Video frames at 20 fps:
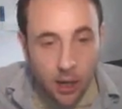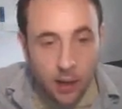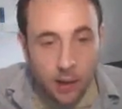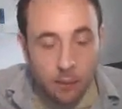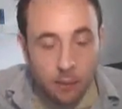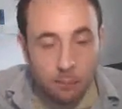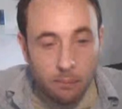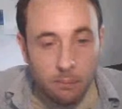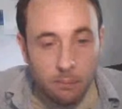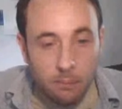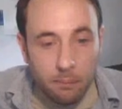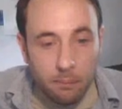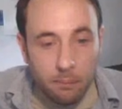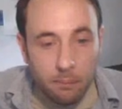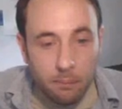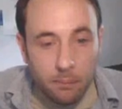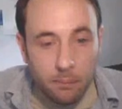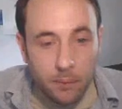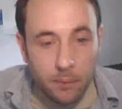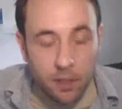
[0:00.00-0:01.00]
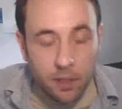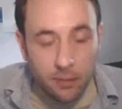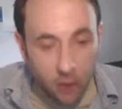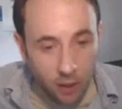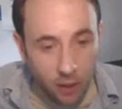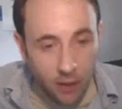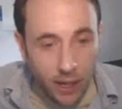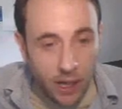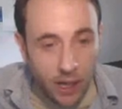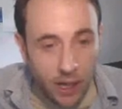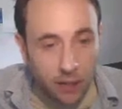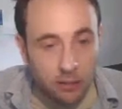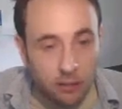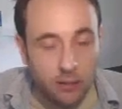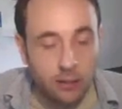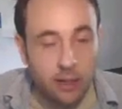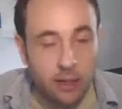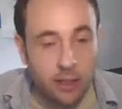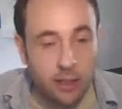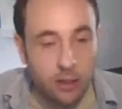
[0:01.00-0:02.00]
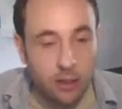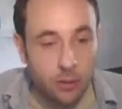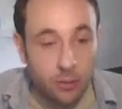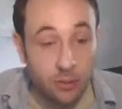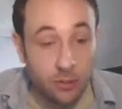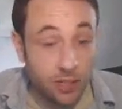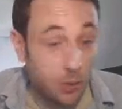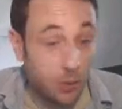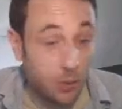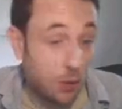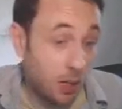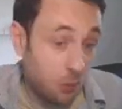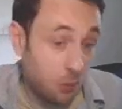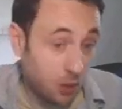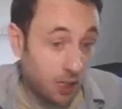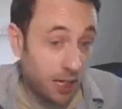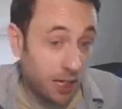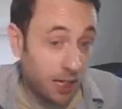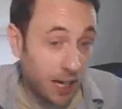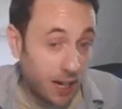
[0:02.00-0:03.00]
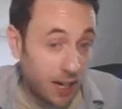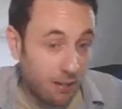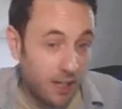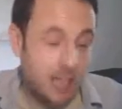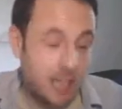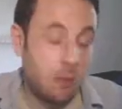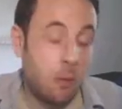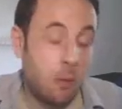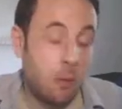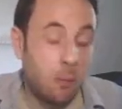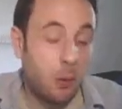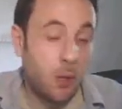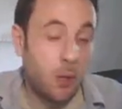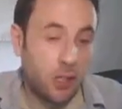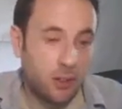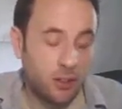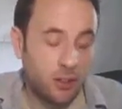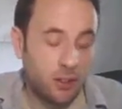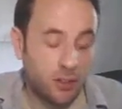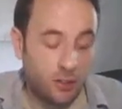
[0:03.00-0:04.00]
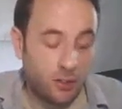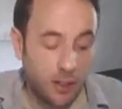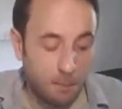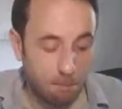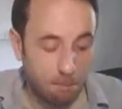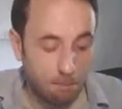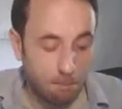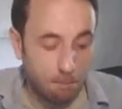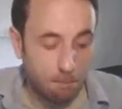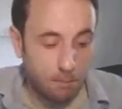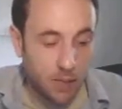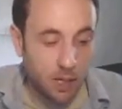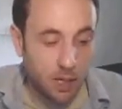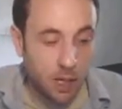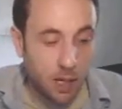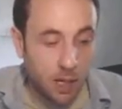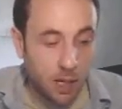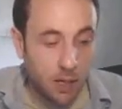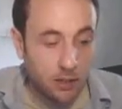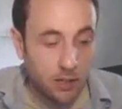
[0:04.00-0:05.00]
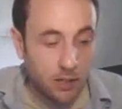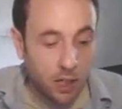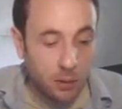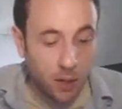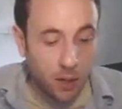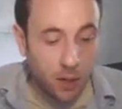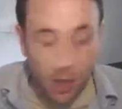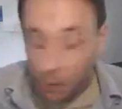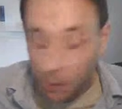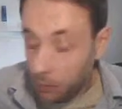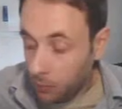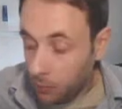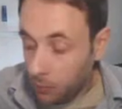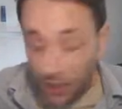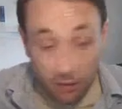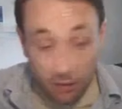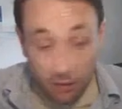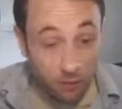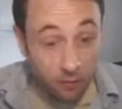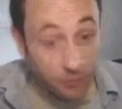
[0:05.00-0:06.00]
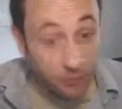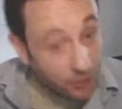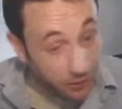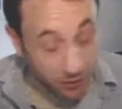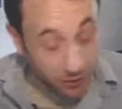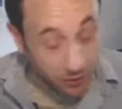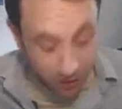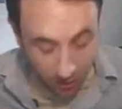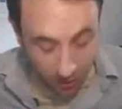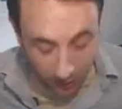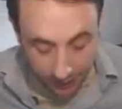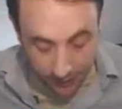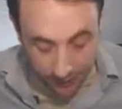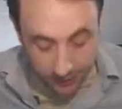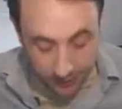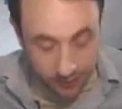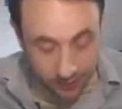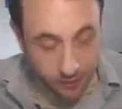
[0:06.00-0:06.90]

now. You follow that and you see what I'm looking at any one point on the screen. So without further ado, let's